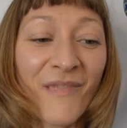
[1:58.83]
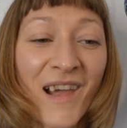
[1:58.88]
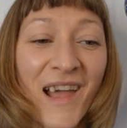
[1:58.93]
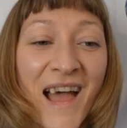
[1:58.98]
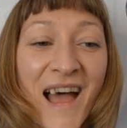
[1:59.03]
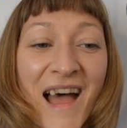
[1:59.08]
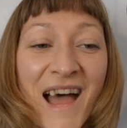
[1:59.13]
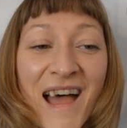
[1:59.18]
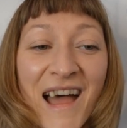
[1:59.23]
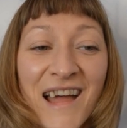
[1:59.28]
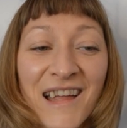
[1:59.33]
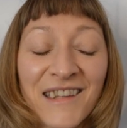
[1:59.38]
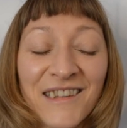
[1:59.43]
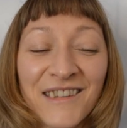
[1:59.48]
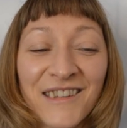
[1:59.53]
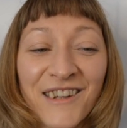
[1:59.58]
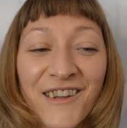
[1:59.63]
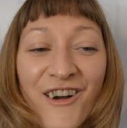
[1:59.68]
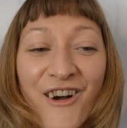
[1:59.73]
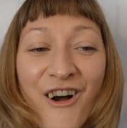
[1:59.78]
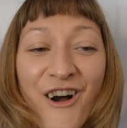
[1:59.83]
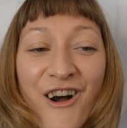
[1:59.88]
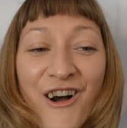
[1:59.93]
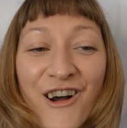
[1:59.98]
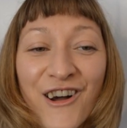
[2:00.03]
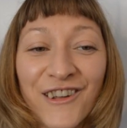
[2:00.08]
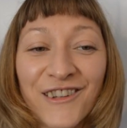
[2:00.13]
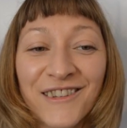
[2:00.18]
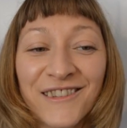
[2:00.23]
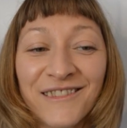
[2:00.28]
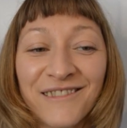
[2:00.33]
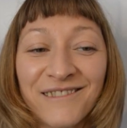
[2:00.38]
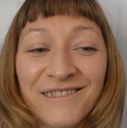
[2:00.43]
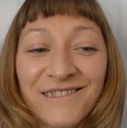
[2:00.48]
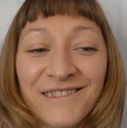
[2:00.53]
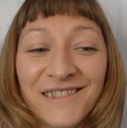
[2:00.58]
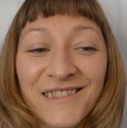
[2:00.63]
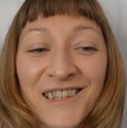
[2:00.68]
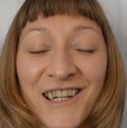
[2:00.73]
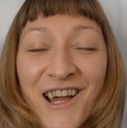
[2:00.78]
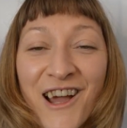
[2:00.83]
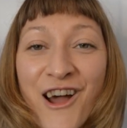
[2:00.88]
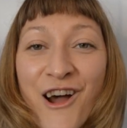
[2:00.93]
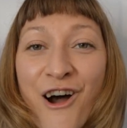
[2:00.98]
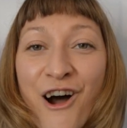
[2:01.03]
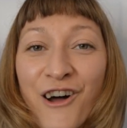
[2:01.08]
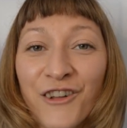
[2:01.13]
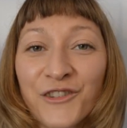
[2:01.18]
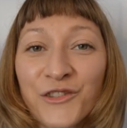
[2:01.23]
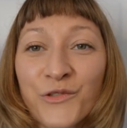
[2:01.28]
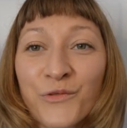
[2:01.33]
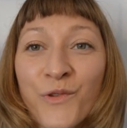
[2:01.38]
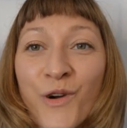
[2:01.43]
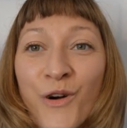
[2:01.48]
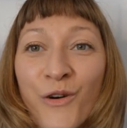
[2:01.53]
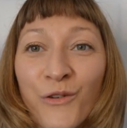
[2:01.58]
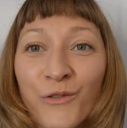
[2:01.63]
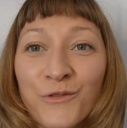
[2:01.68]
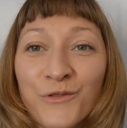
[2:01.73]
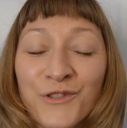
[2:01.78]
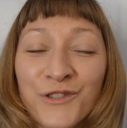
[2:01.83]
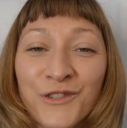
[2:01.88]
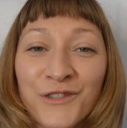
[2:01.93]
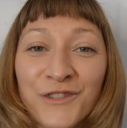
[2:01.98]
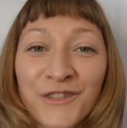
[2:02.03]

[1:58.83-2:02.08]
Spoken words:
and on the road